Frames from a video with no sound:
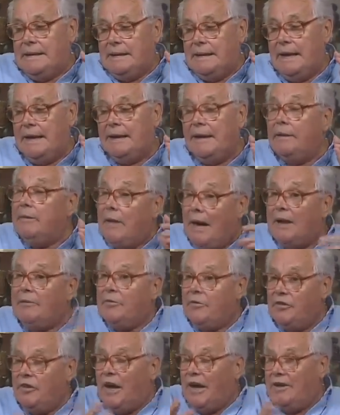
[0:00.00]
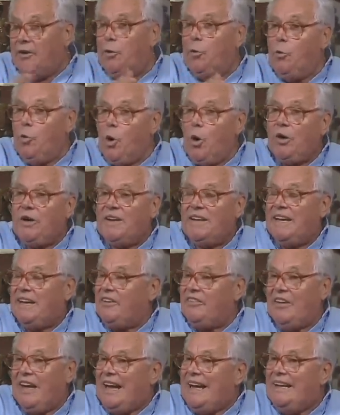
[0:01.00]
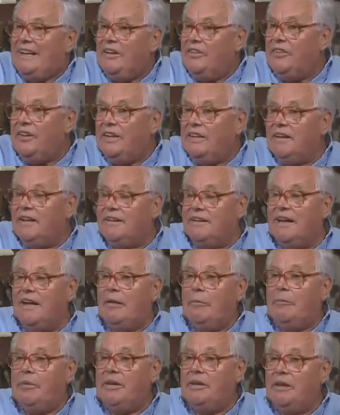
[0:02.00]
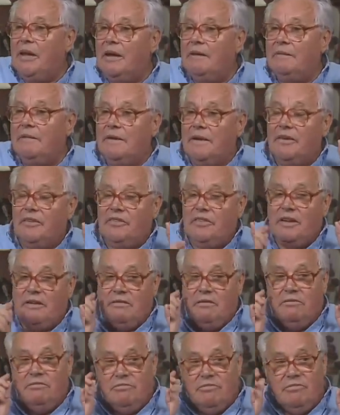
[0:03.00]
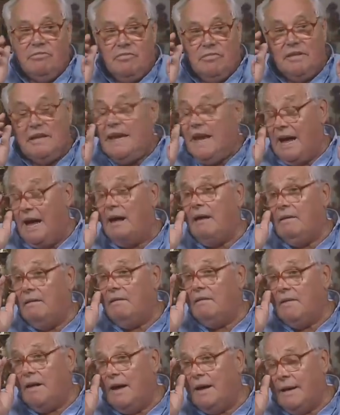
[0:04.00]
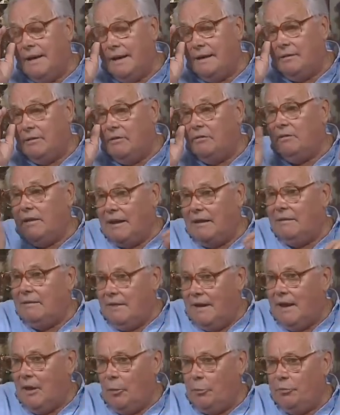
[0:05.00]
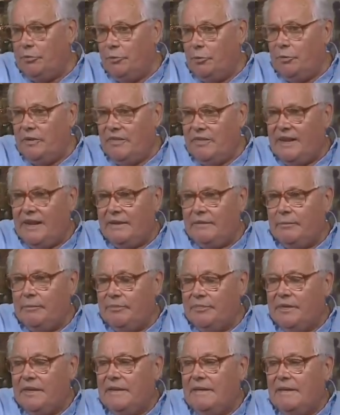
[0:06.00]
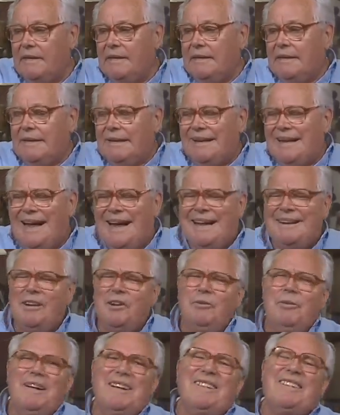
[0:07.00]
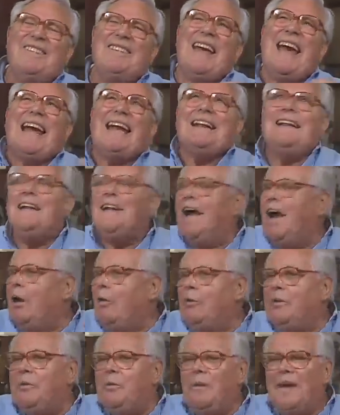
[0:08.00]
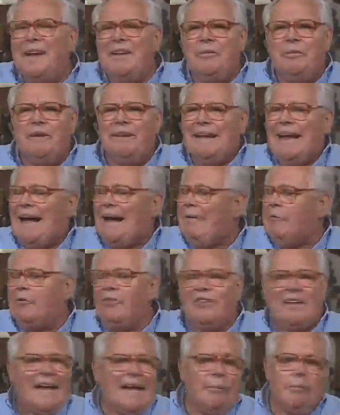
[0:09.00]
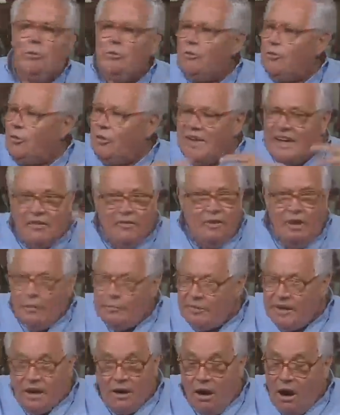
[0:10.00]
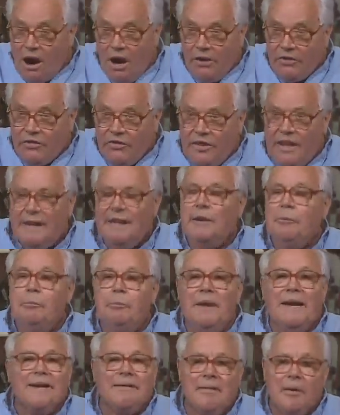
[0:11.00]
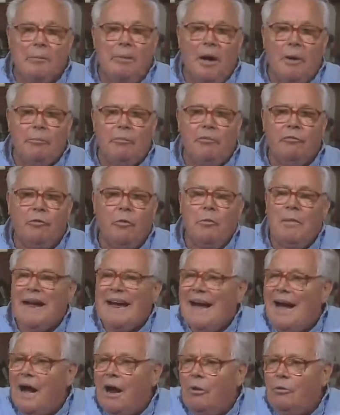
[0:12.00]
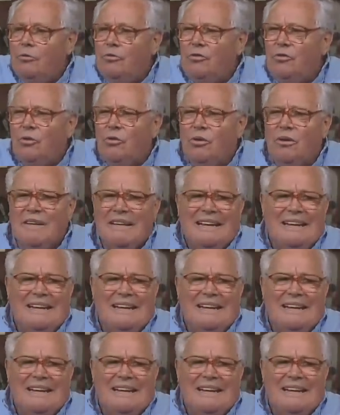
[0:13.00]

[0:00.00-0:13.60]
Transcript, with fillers: and he asked me, are you working there? Is there anything that can be done? I said, yeah, I can help you with that. I don't know exactly how it went, but I was able to give him the cards and he picked them up for my house, or